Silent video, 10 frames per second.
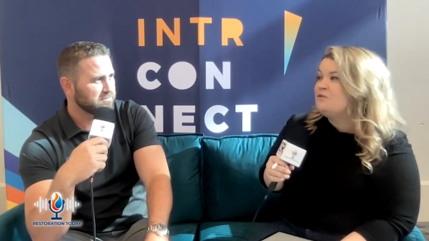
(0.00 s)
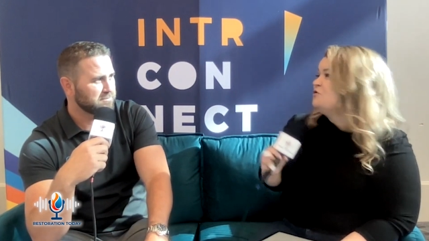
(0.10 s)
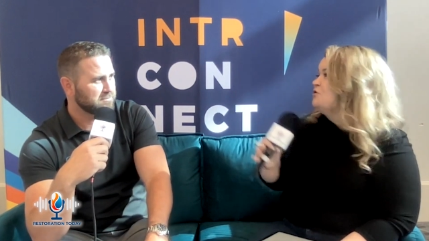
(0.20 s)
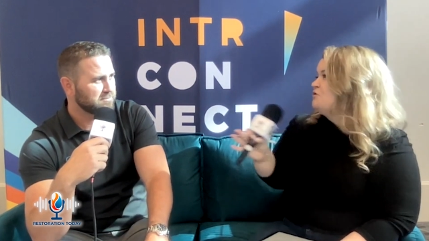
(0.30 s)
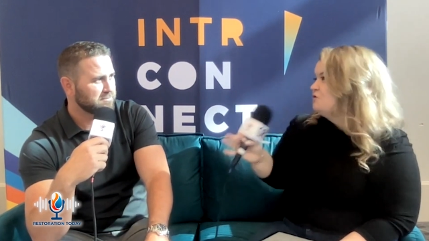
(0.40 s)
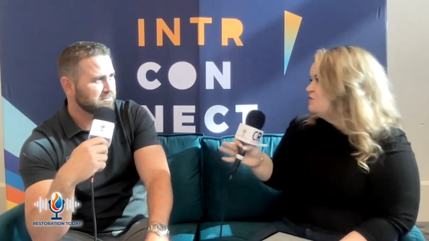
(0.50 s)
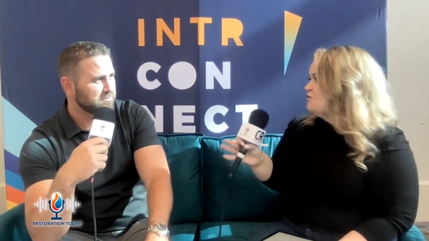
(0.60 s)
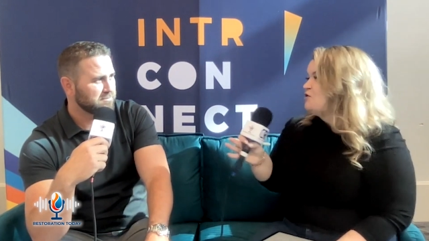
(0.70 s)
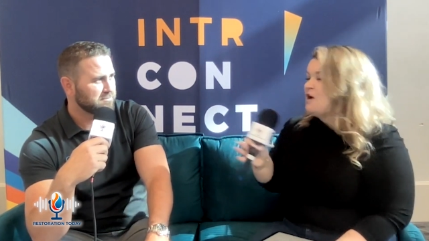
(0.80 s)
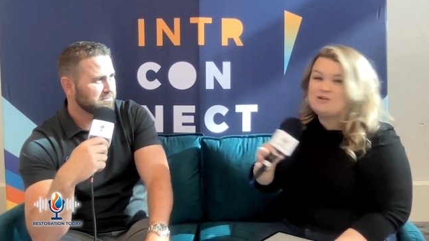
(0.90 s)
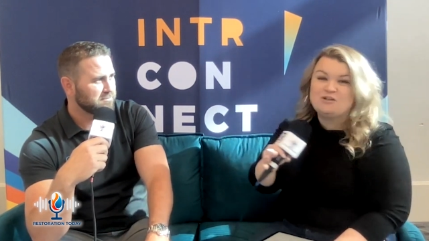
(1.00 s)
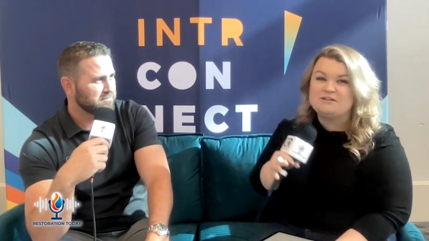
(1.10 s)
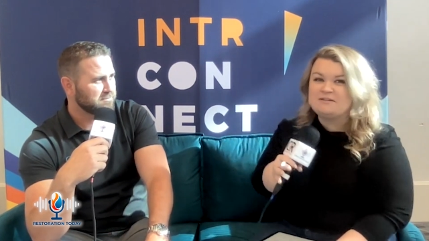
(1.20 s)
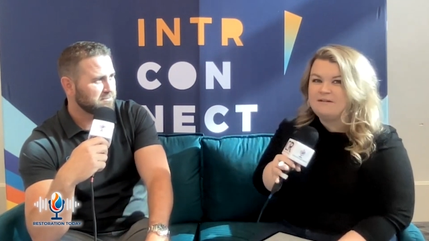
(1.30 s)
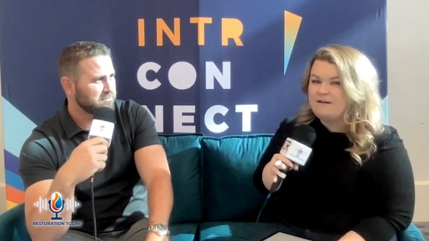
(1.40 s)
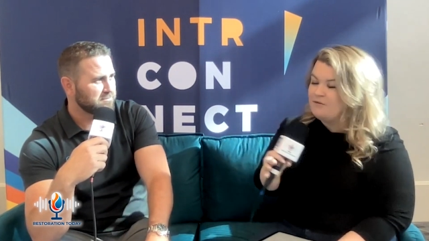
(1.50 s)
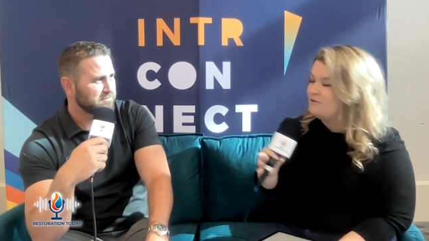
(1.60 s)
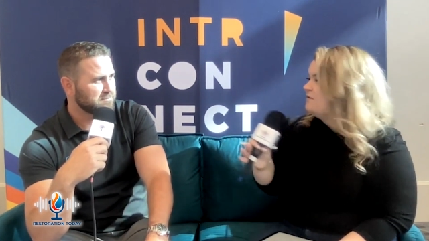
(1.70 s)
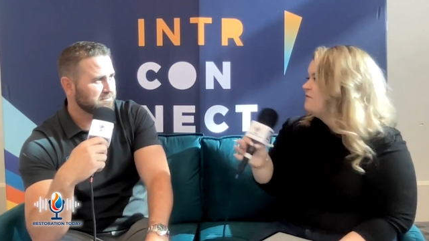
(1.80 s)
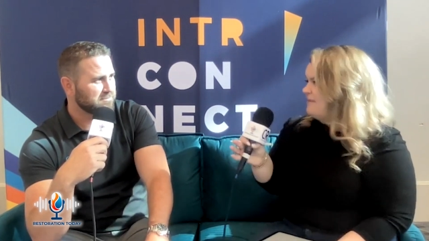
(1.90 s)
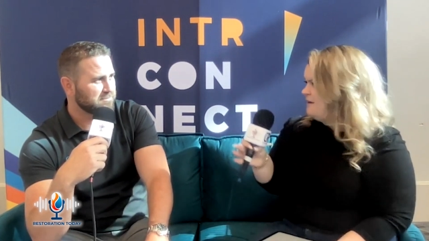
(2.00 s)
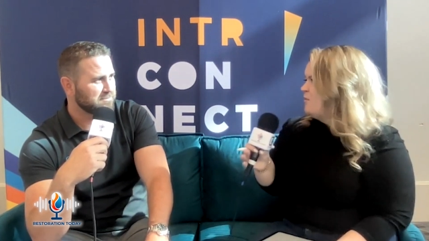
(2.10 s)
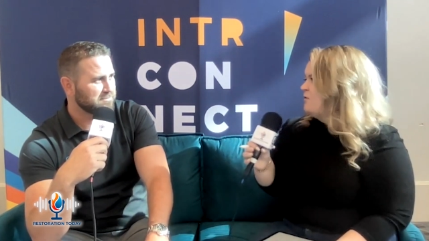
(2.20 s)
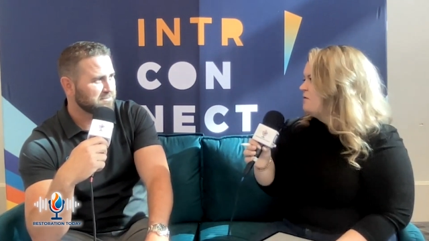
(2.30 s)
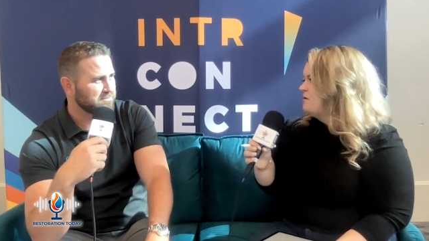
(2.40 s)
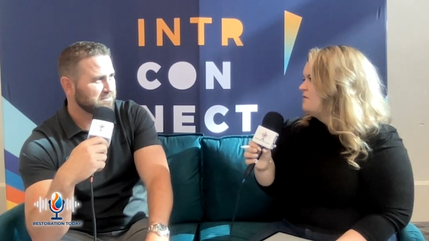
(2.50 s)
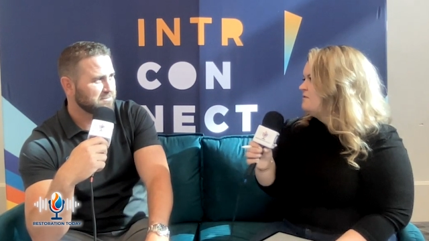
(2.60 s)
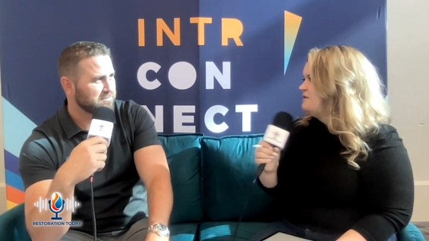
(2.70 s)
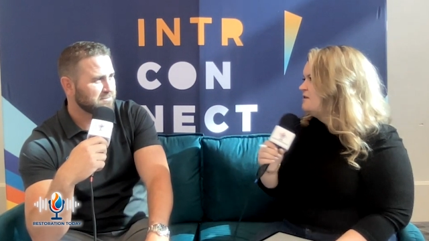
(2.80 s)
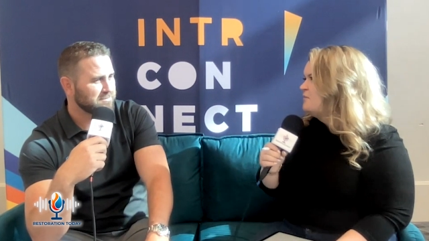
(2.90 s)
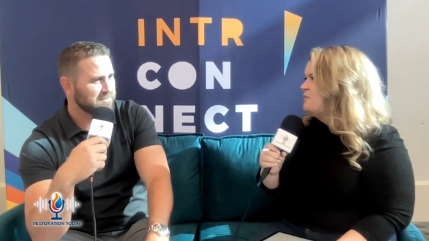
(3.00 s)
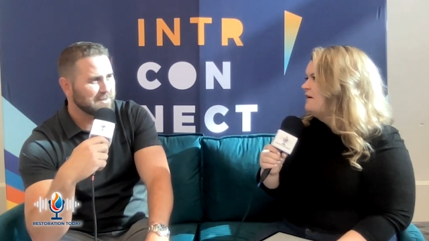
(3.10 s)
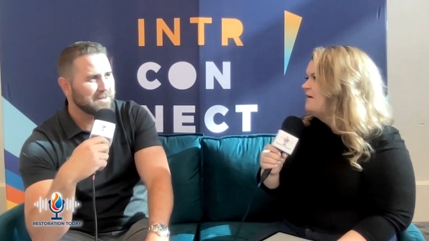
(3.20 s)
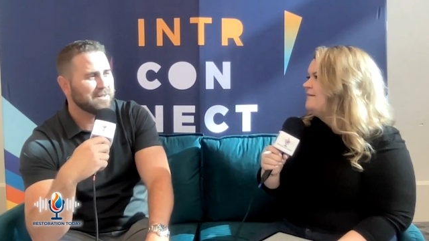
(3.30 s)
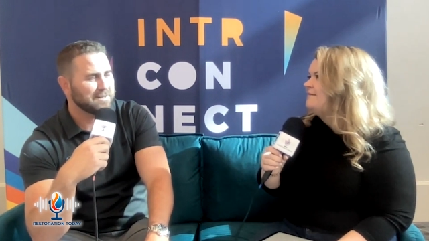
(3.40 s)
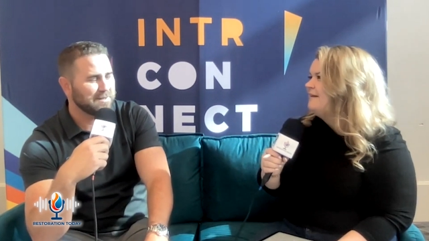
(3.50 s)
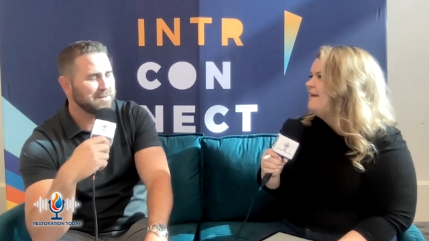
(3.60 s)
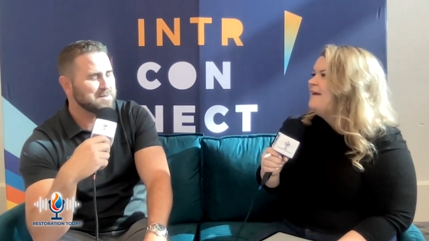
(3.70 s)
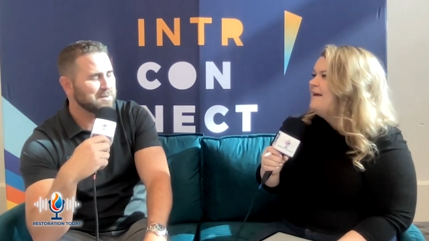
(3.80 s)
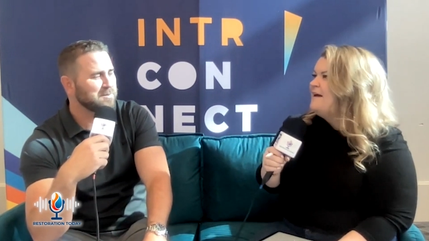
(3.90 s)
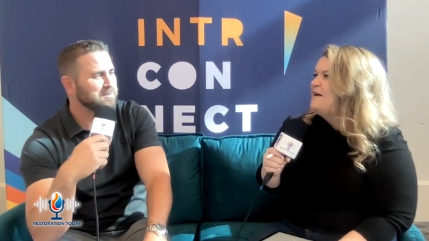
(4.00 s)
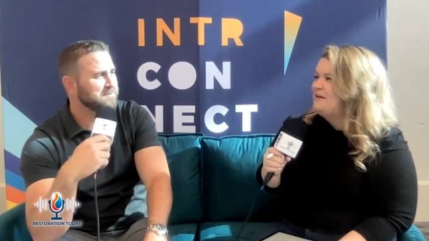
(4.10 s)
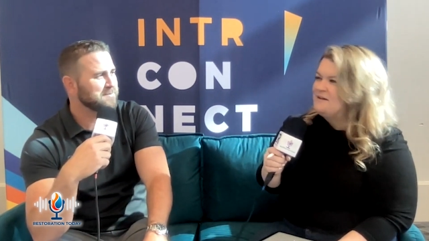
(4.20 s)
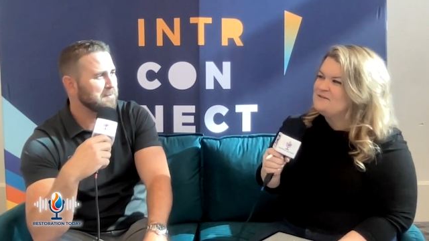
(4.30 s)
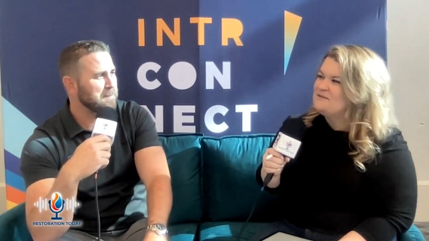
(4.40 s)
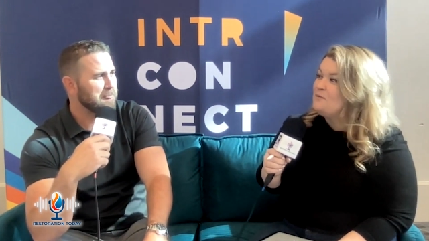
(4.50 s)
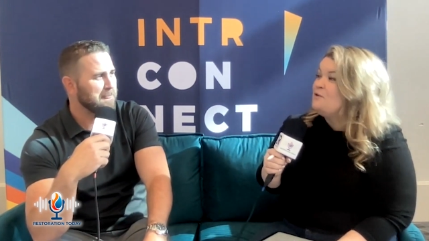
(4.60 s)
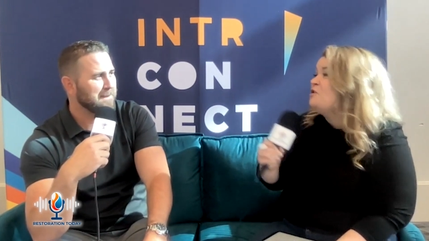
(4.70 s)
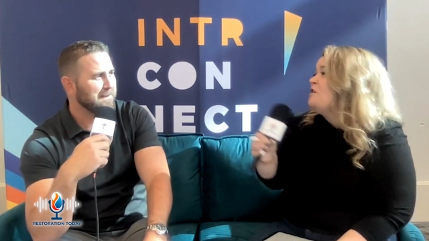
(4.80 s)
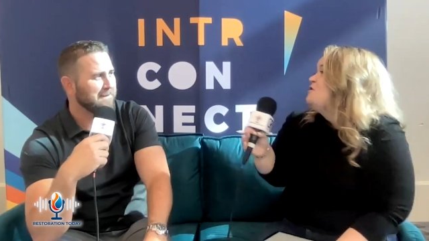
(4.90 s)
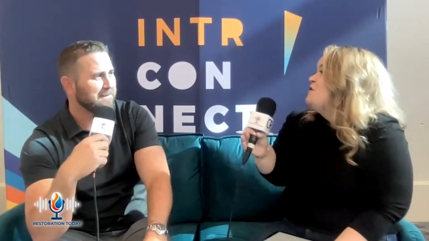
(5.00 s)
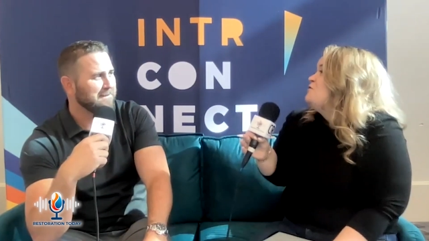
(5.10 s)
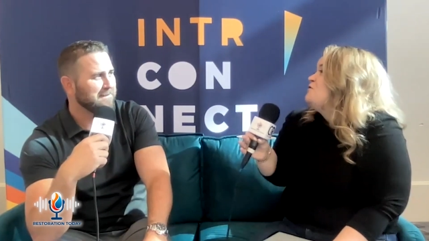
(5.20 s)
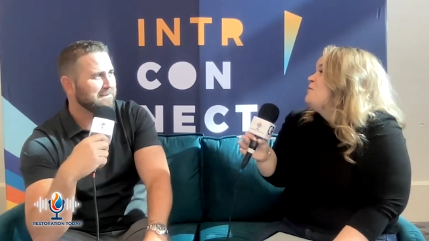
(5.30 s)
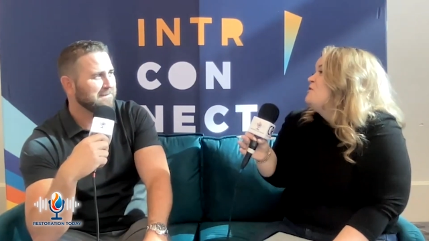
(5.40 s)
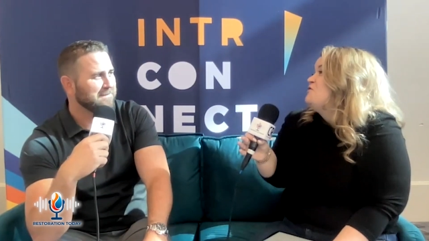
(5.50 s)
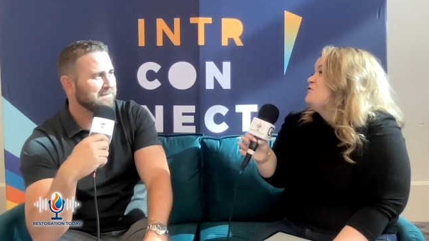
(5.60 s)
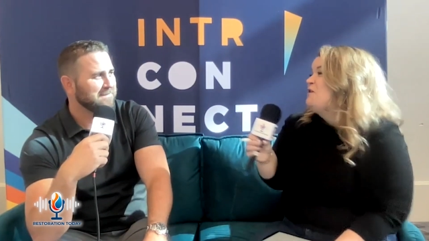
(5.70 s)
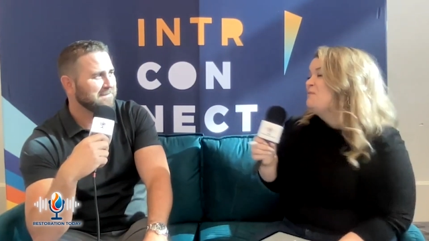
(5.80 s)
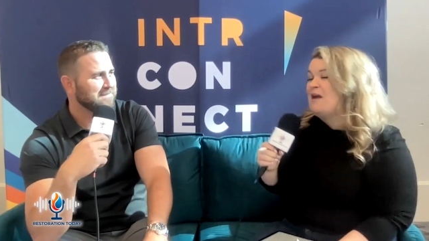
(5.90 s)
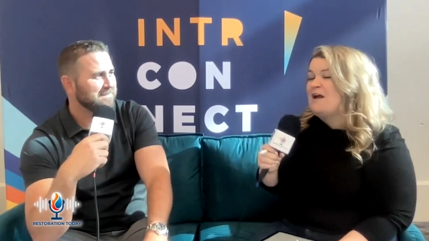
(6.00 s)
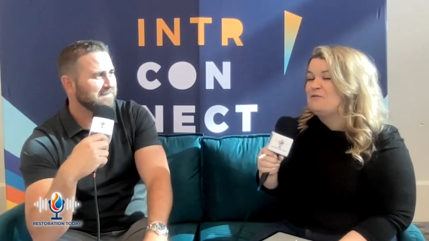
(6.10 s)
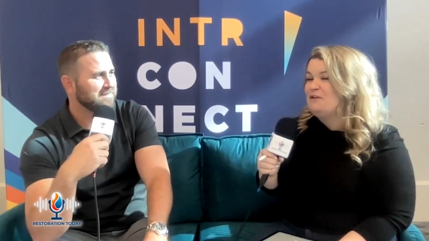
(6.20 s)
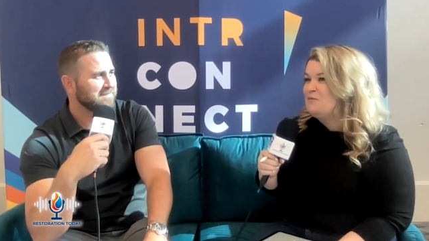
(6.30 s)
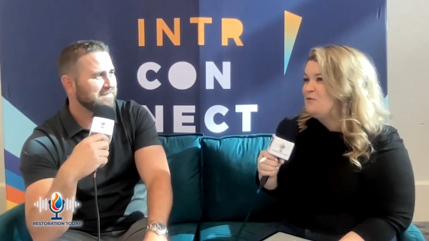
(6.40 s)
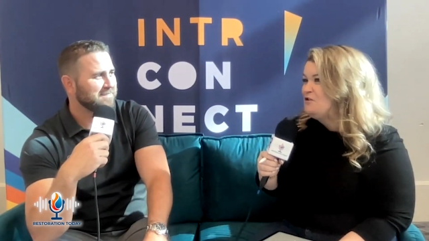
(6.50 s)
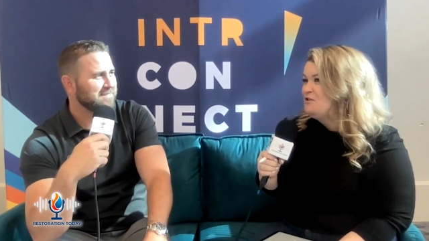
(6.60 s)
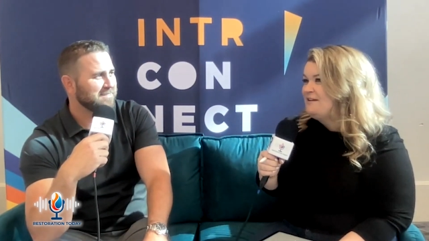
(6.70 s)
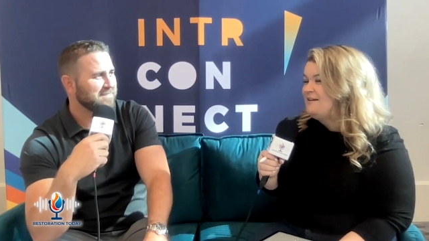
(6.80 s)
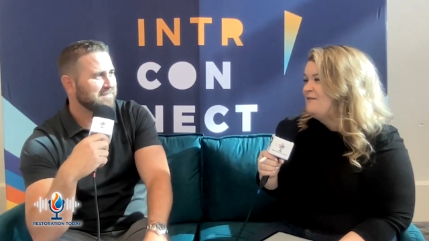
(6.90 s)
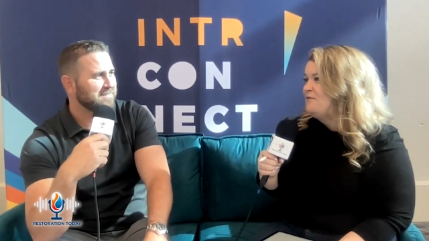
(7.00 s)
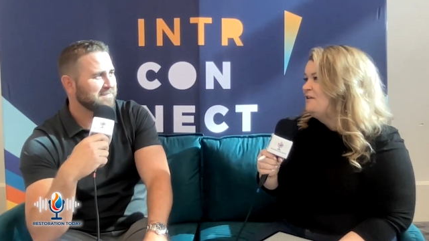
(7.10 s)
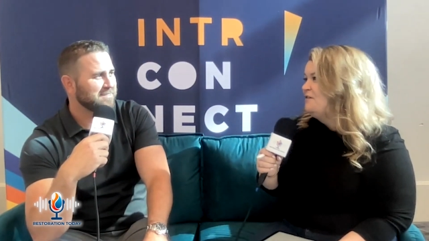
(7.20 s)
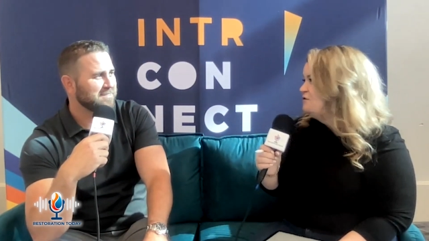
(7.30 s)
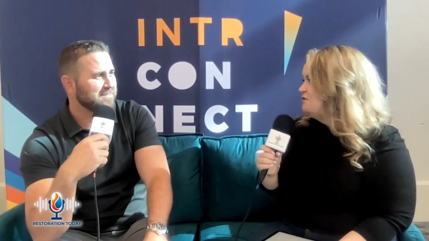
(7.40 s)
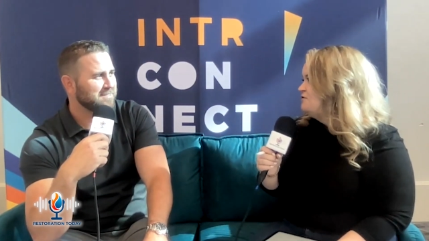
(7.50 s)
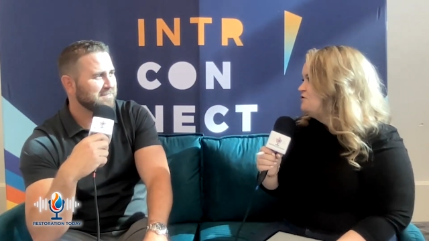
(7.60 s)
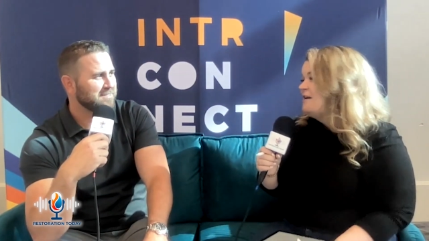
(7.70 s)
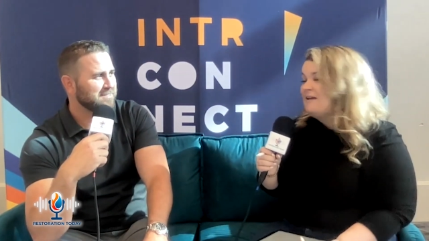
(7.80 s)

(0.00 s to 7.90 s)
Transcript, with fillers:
Speaker 1: Solution or search for Josh. He's author of I think both articles that are up there. And I think so. I yes. Well, Josh, thank you so much for joining me. I really appreciate it. I really even